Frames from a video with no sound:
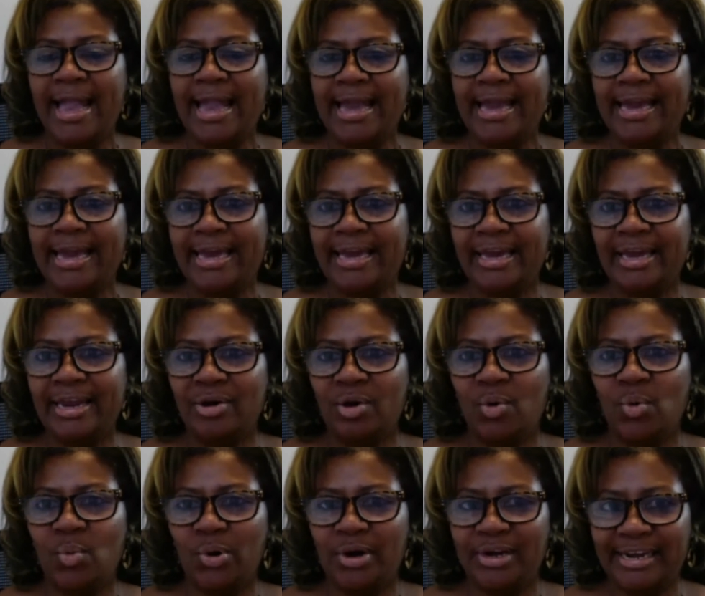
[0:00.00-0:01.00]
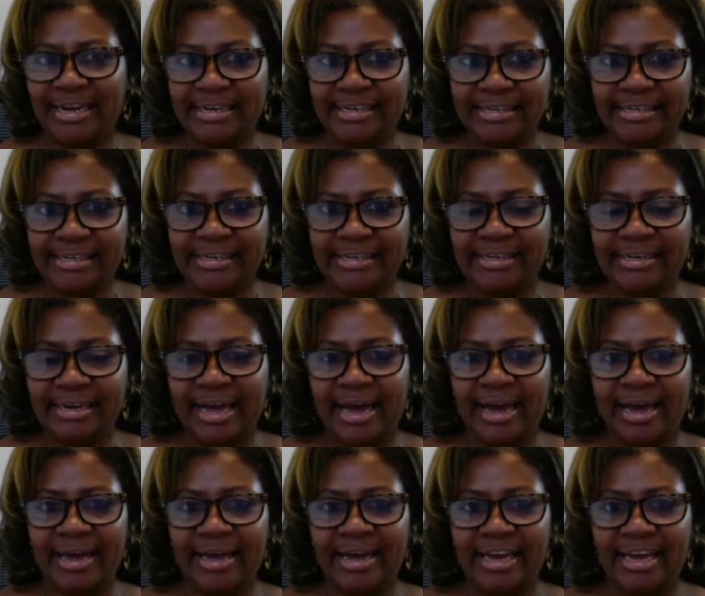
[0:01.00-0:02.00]
And what I did,
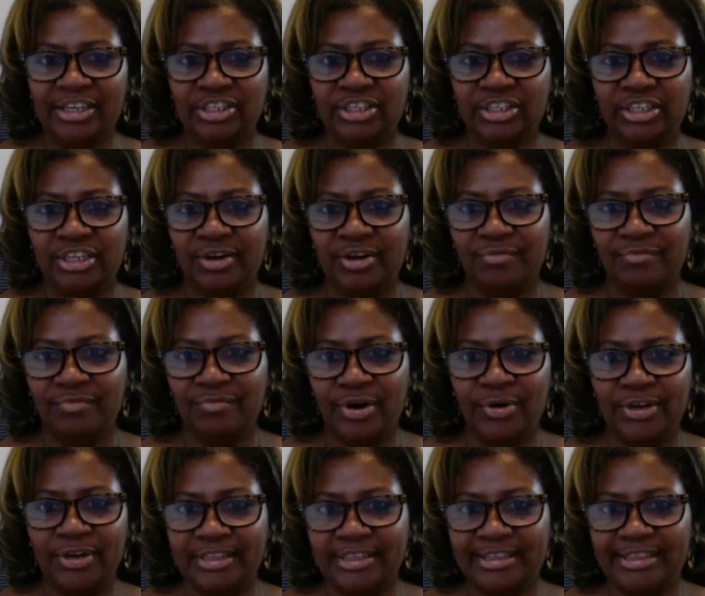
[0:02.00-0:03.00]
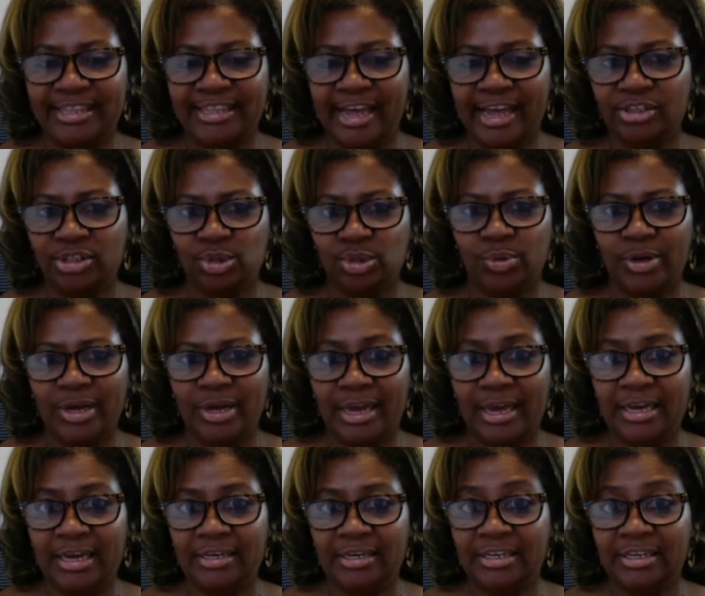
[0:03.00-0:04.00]
I actually converted that to
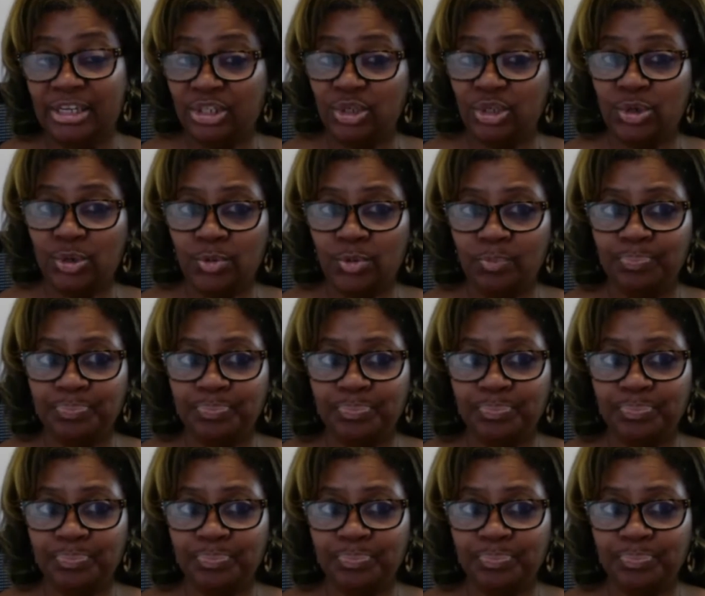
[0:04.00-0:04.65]
a digital